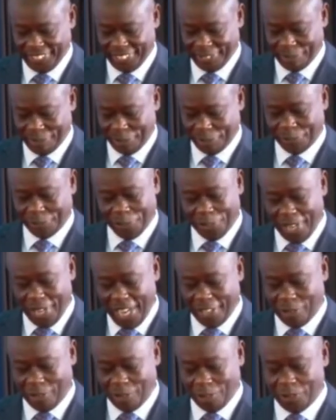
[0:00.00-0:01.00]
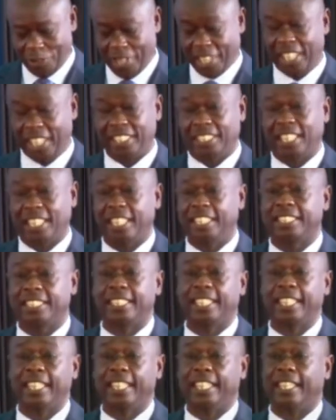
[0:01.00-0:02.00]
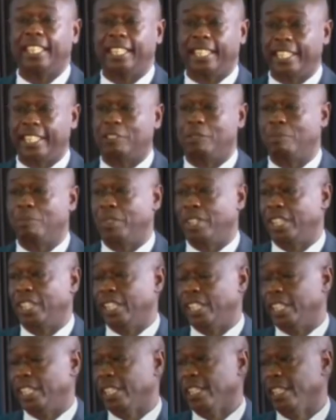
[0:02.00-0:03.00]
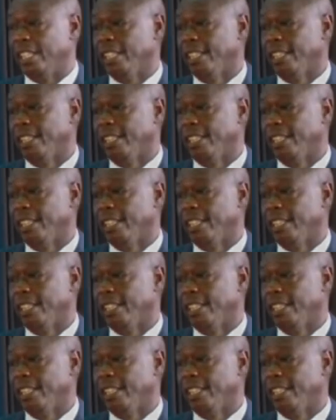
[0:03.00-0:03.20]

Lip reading: Before I call Your Excellency, let me